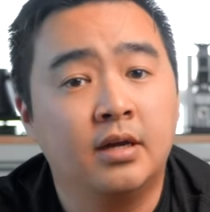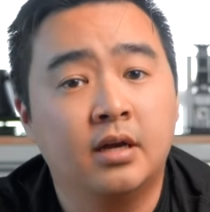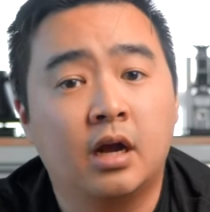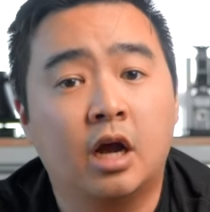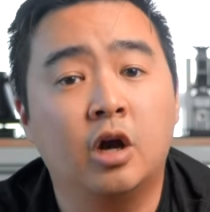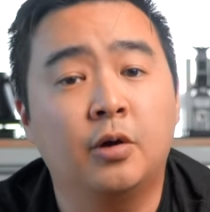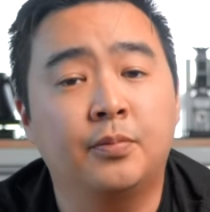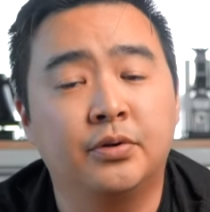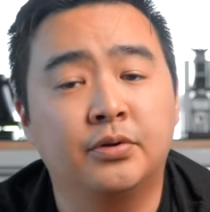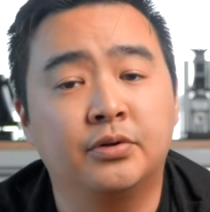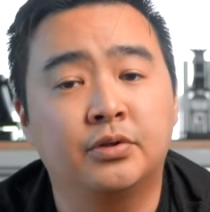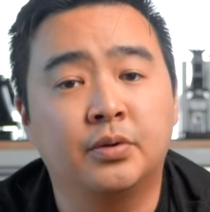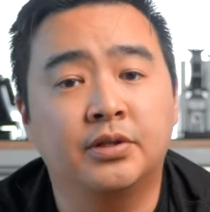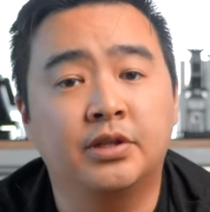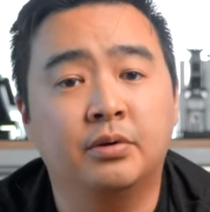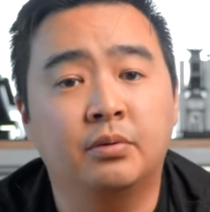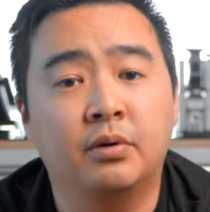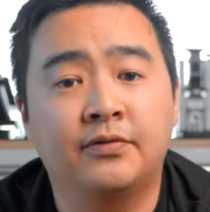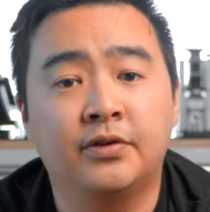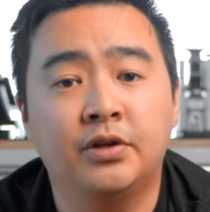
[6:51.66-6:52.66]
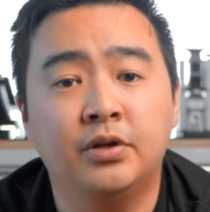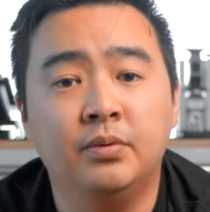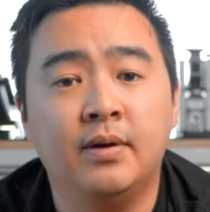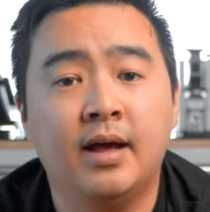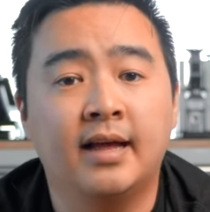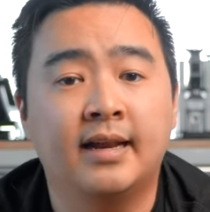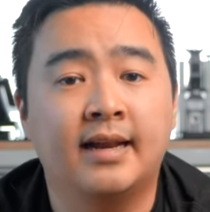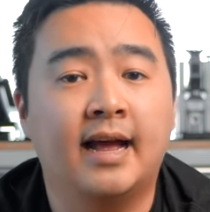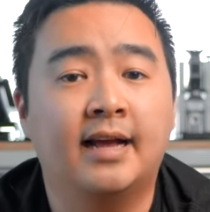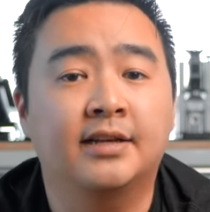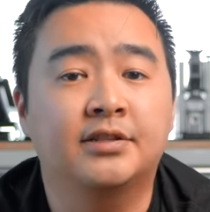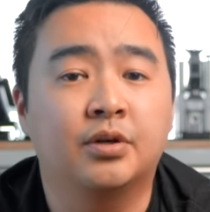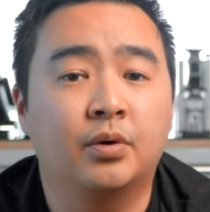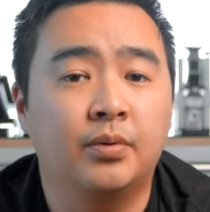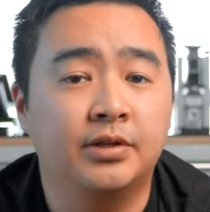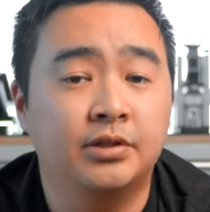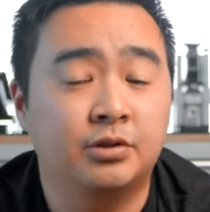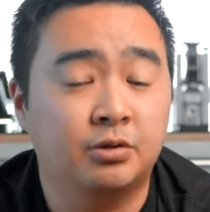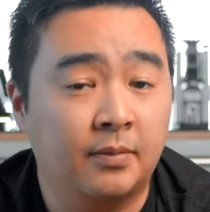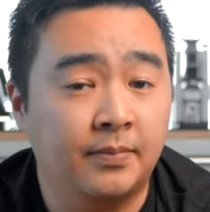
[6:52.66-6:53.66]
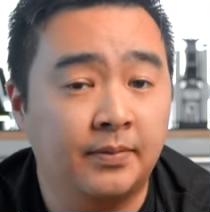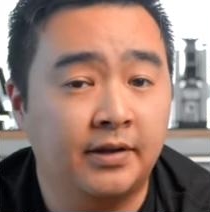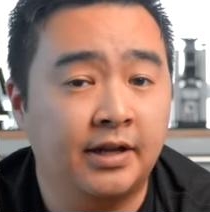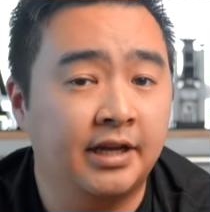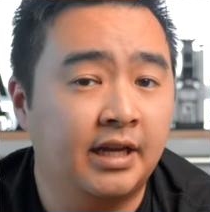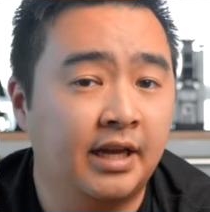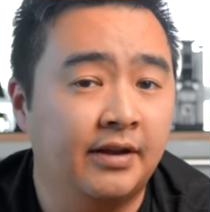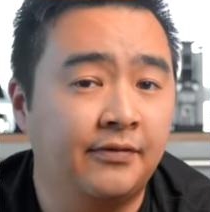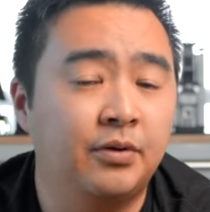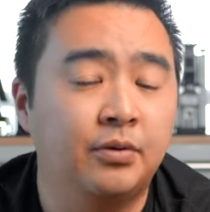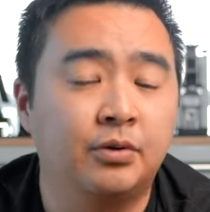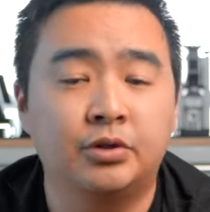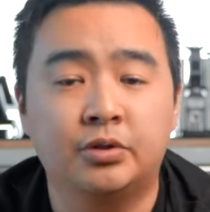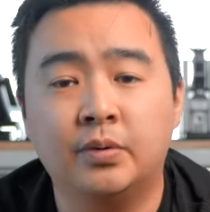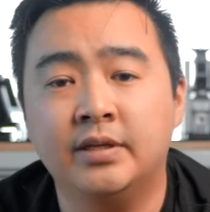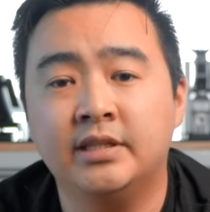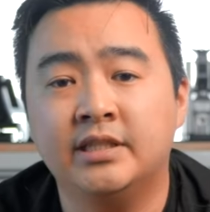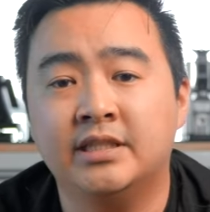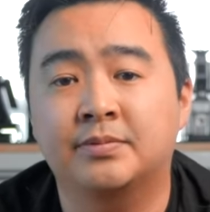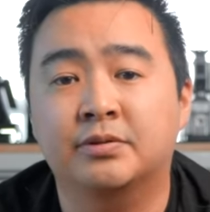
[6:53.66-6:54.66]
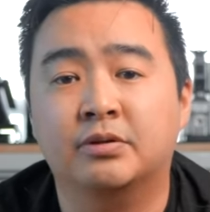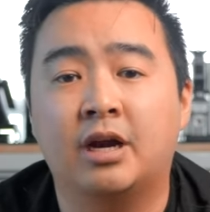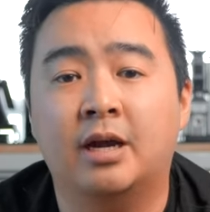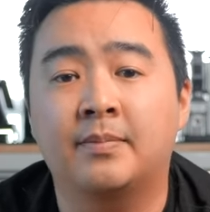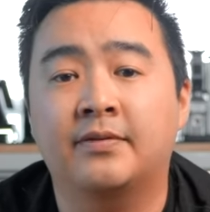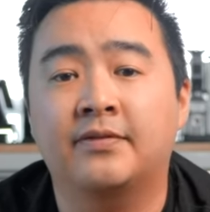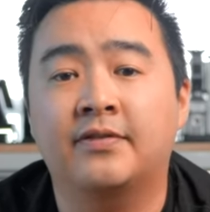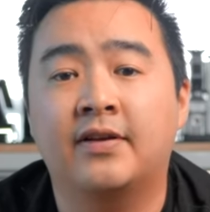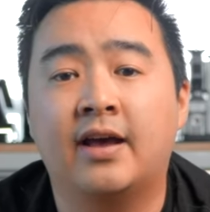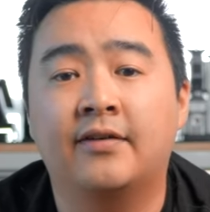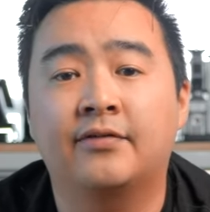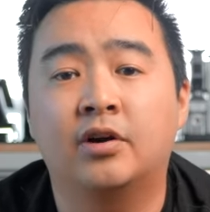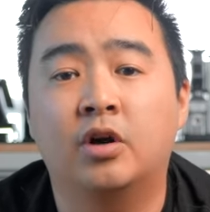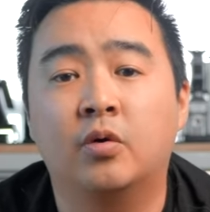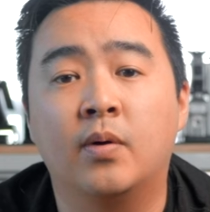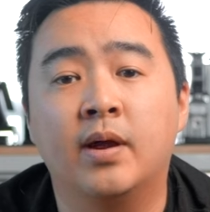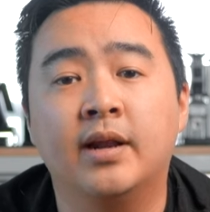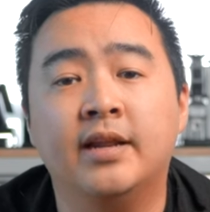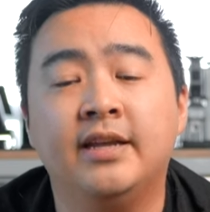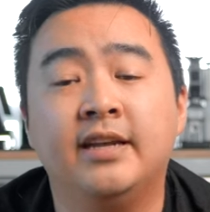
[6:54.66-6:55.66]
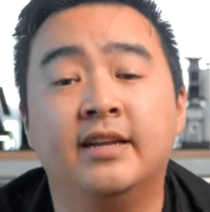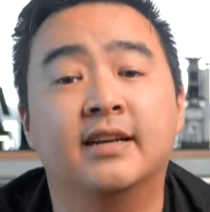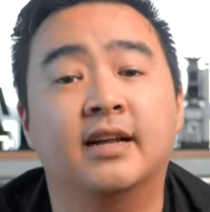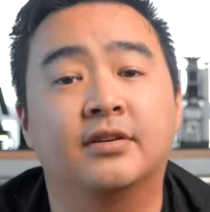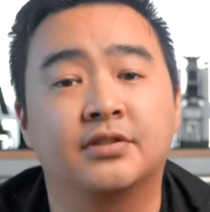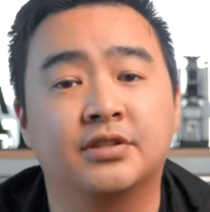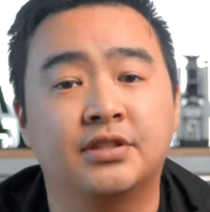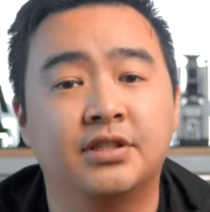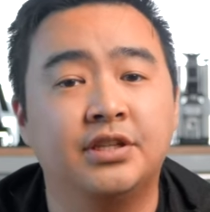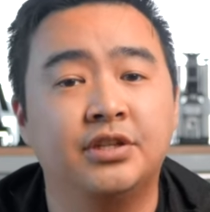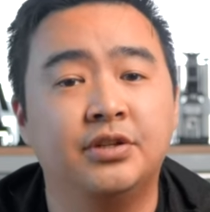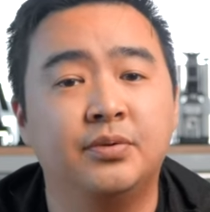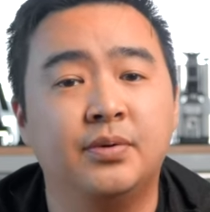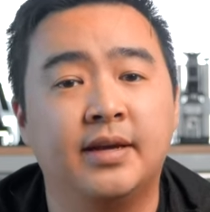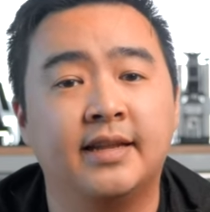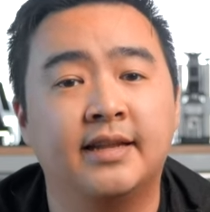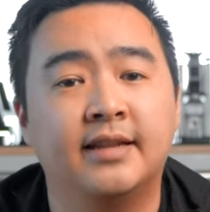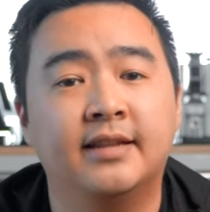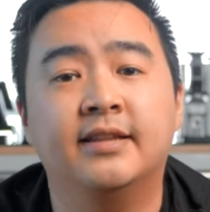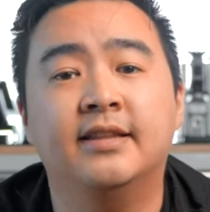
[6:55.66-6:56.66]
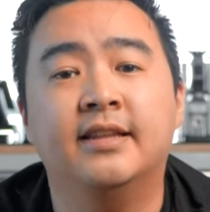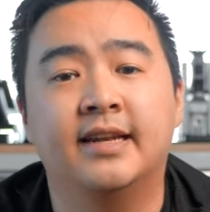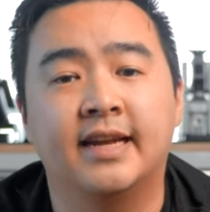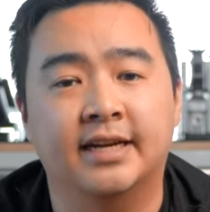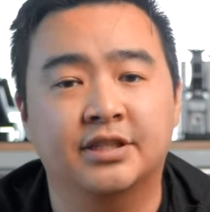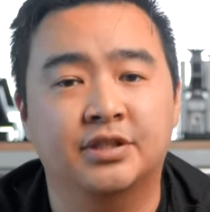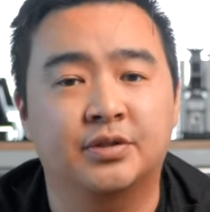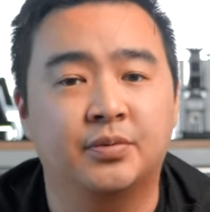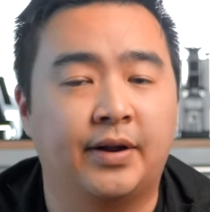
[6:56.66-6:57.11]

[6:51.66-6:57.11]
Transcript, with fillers: I hope you enjoyed the review, and as always, drop a like if you enjoyed, subscribe if you haven't already, and I'll see you in the next